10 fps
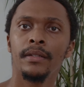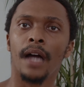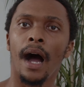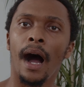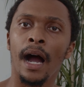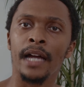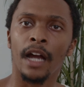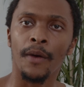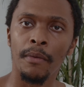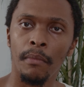to hide
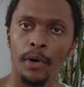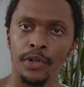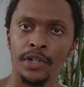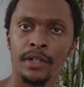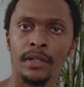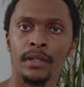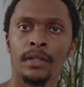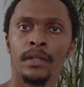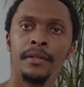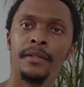our emotion,
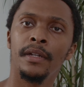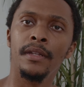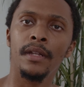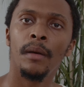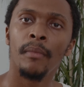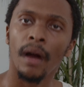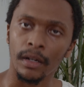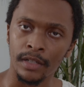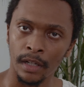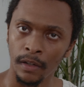to numb
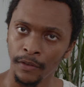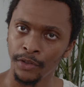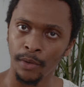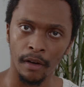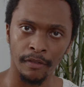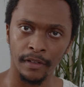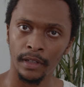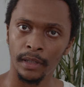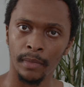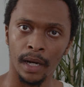ourselves to our
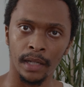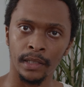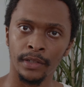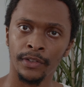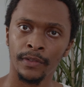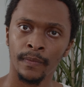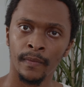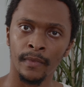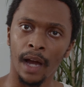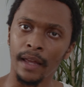feeling bodies.
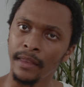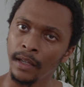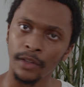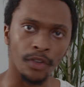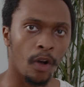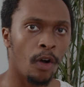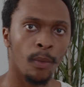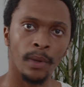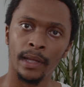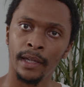I think it's
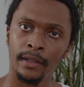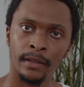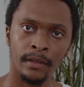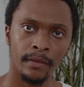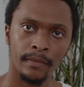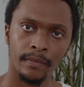all related.